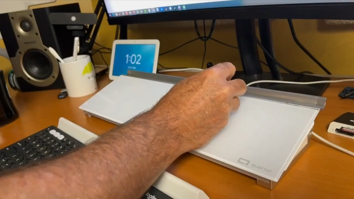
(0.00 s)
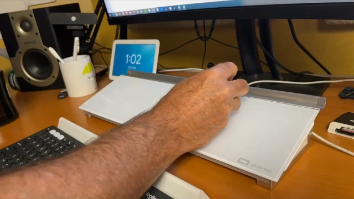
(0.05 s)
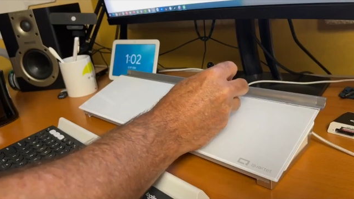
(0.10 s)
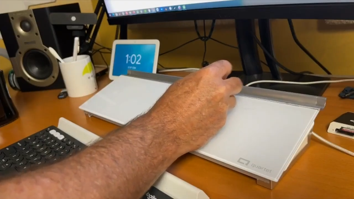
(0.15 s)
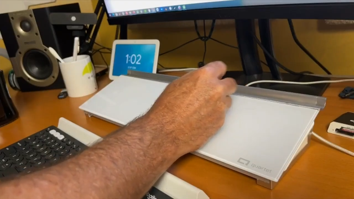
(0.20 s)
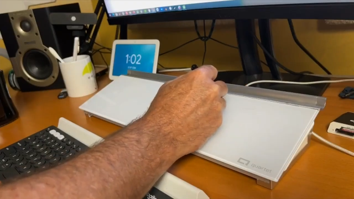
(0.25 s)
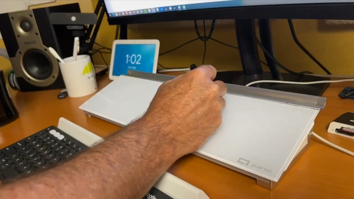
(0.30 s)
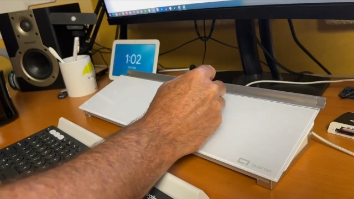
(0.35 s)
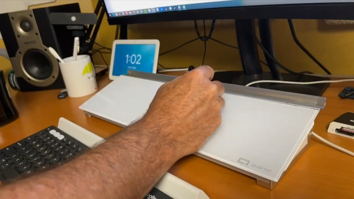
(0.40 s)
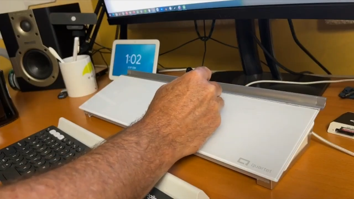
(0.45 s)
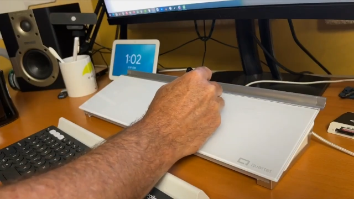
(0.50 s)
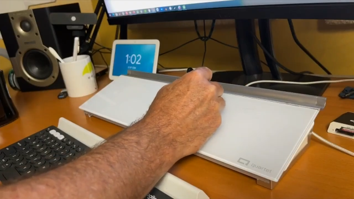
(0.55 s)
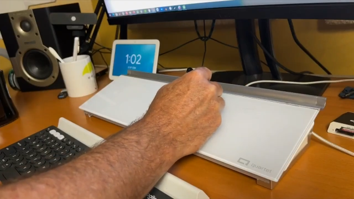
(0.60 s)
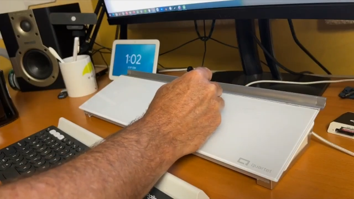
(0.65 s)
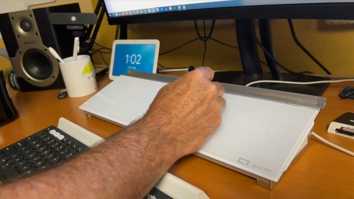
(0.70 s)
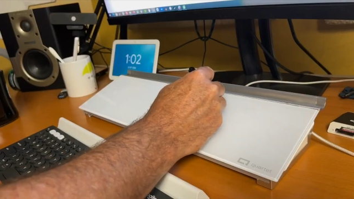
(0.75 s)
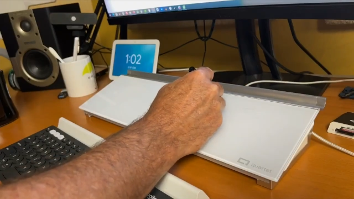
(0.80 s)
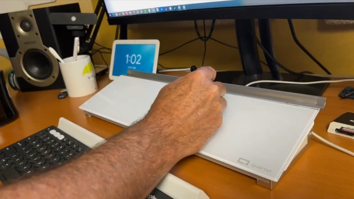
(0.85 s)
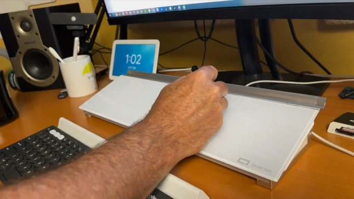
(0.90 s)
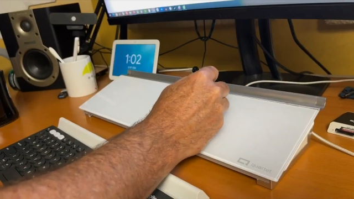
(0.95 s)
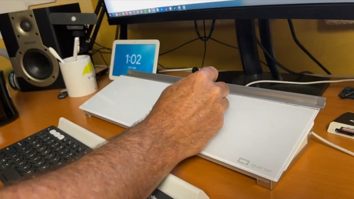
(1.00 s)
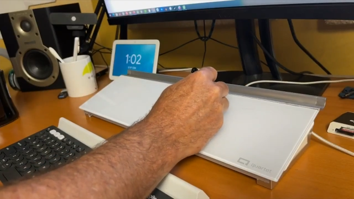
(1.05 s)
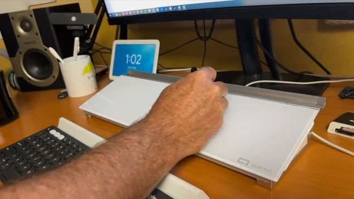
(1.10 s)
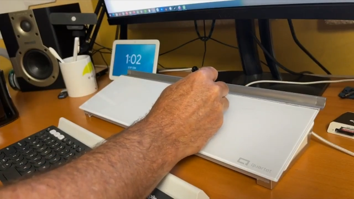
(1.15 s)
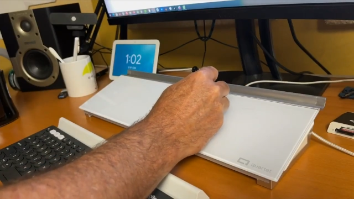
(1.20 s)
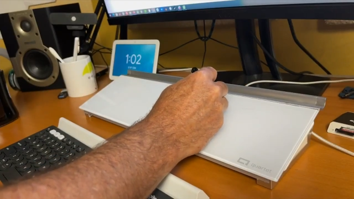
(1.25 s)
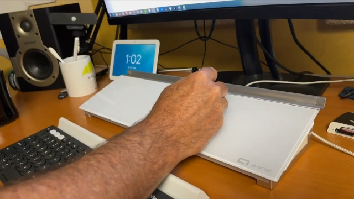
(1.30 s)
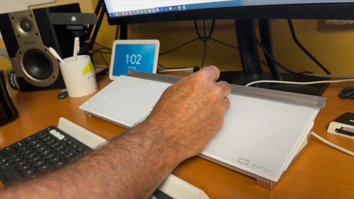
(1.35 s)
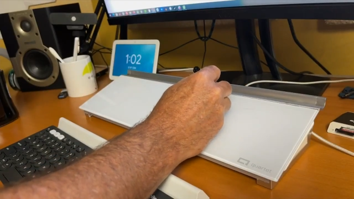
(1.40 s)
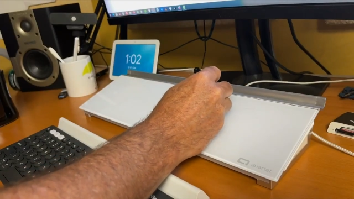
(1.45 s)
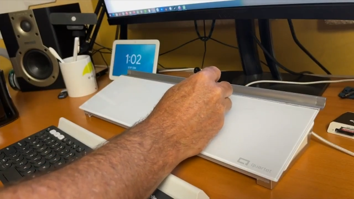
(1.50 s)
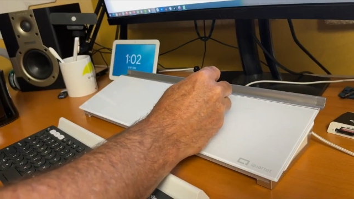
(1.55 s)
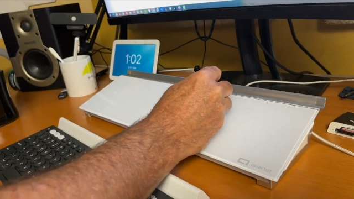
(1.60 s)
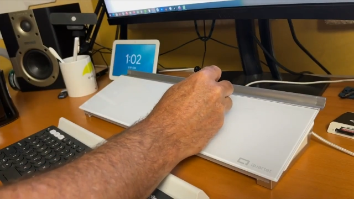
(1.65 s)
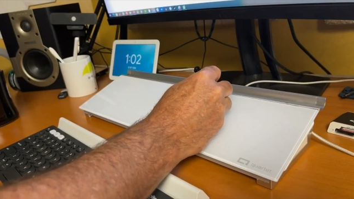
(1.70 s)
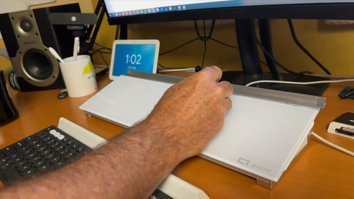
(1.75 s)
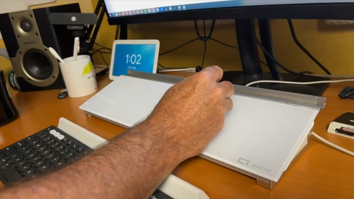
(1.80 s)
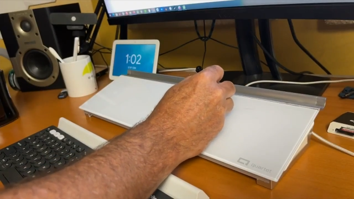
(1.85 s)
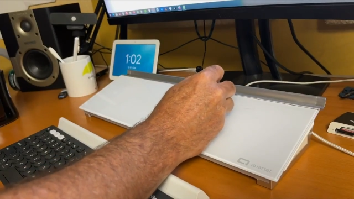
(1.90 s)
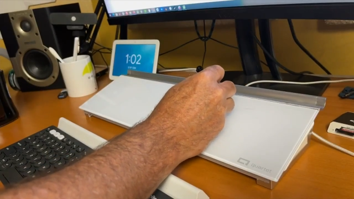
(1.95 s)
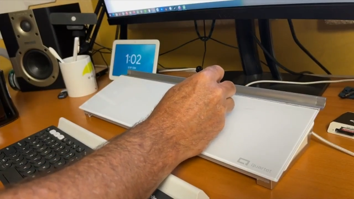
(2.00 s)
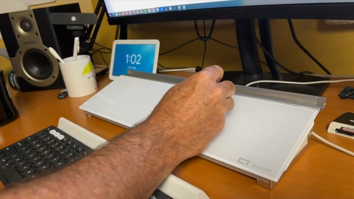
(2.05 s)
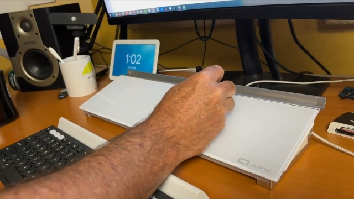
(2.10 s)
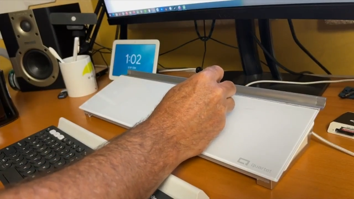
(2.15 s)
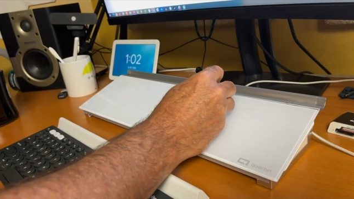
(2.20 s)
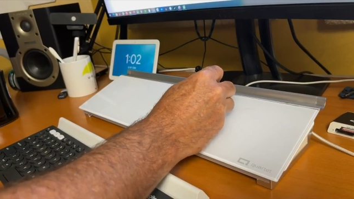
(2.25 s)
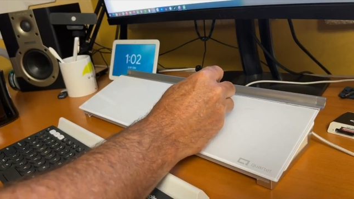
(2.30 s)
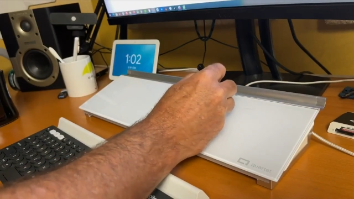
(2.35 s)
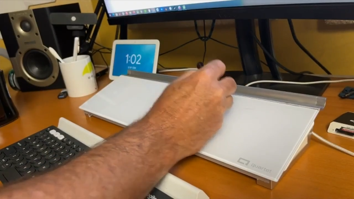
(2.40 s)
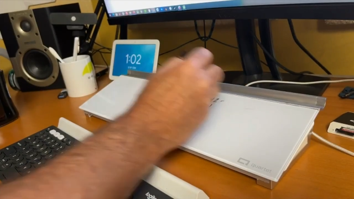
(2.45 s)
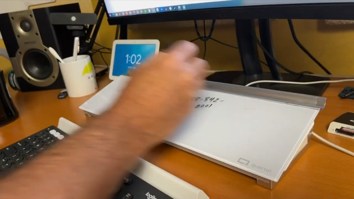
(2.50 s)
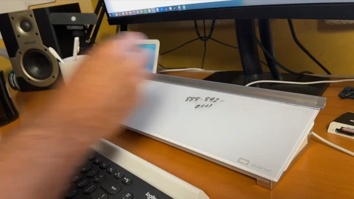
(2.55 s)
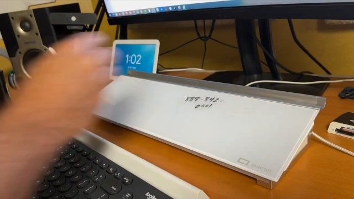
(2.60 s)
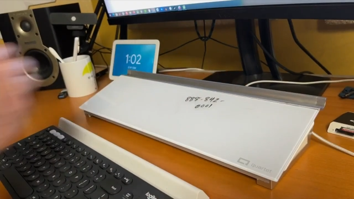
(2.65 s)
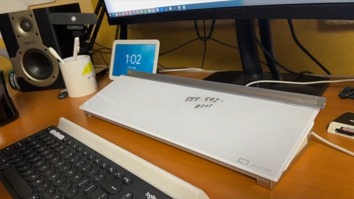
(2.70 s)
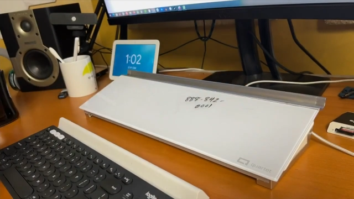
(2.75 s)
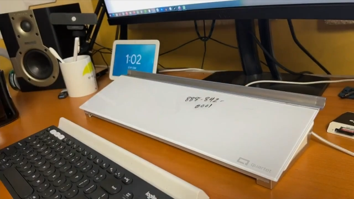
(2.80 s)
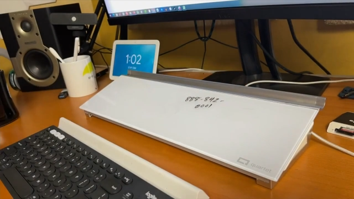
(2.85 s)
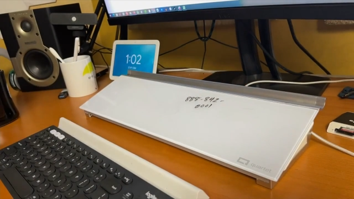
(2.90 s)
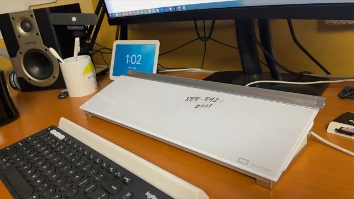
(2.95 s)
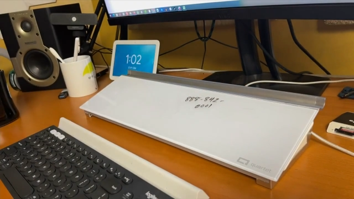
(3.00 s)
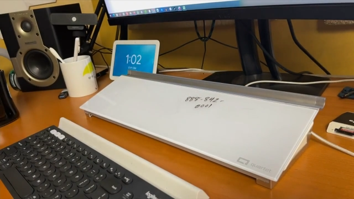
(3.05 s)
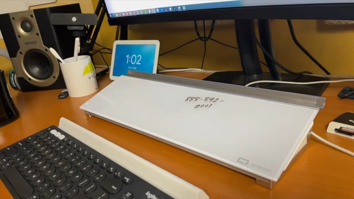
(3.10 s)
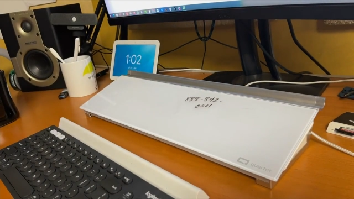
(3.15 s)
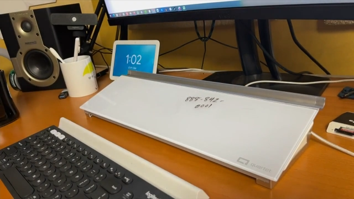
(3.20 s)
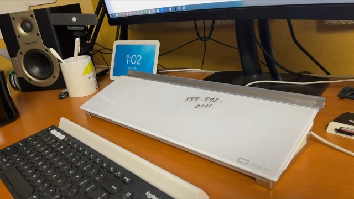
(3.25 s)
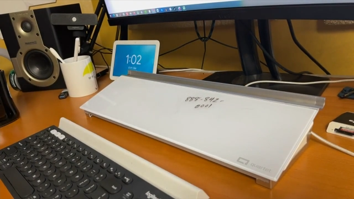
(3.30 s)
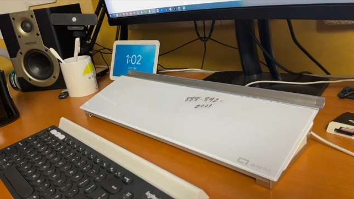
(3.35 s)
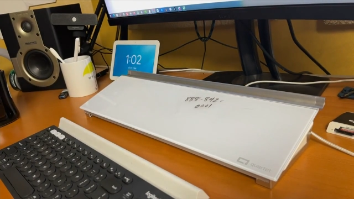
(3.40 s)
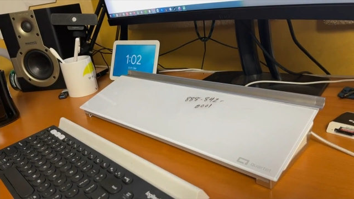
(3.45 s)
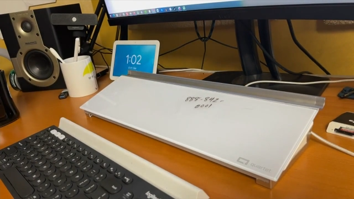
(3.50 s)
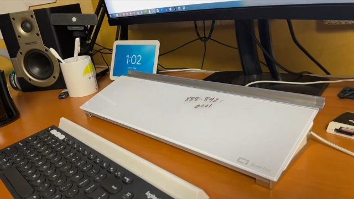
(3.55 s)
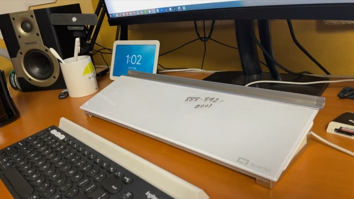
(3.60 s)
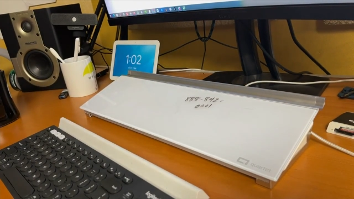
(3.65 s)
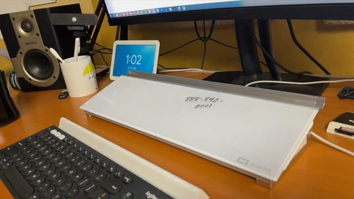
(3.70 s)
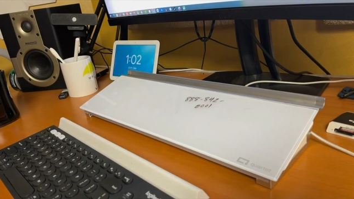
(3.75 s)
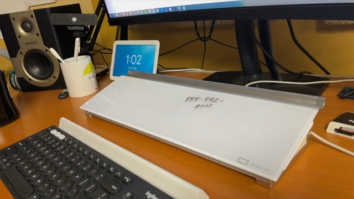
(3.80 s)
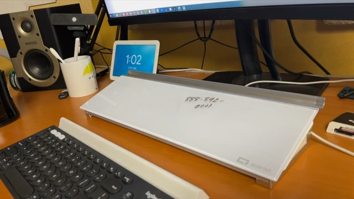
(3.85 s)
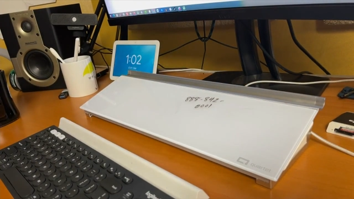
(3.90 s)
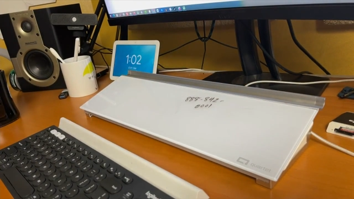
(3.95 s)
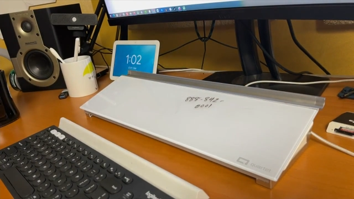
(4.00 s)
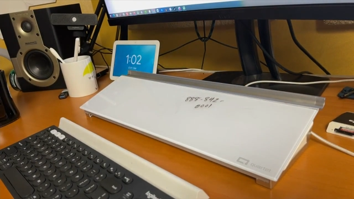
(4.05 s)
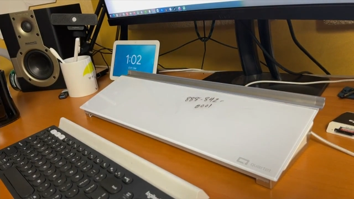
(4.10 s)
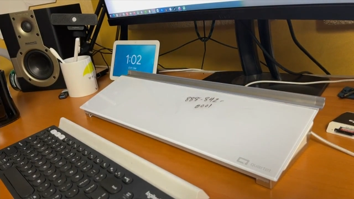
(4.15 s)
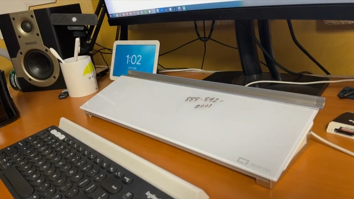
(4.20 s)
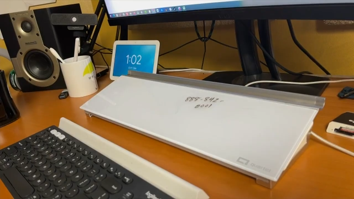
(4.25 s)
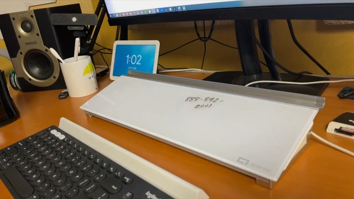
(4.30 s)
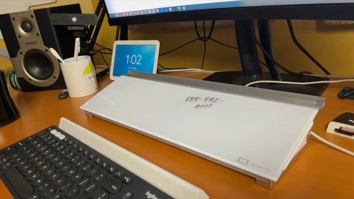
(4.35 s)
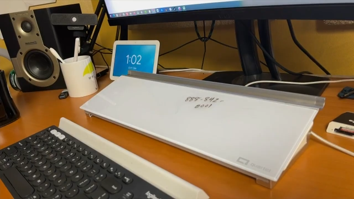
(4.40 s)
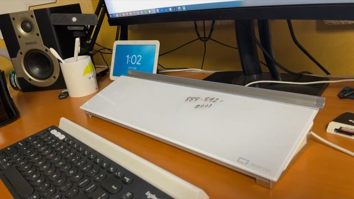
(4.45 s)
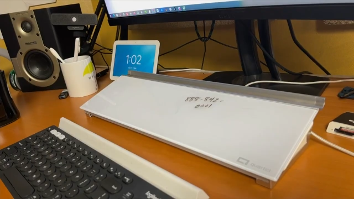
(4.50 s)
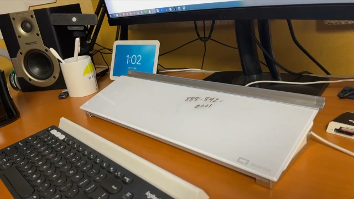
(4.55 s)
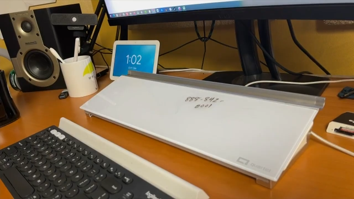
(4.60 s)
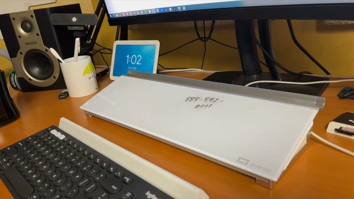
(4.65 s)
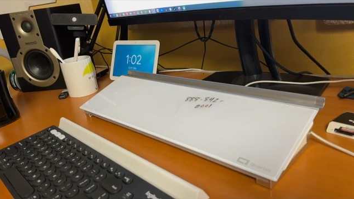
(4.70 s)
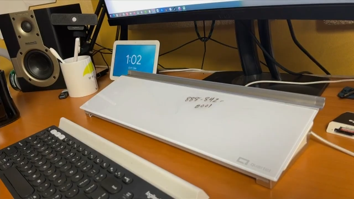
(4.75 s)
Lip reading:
Nobody's mouth can be seen.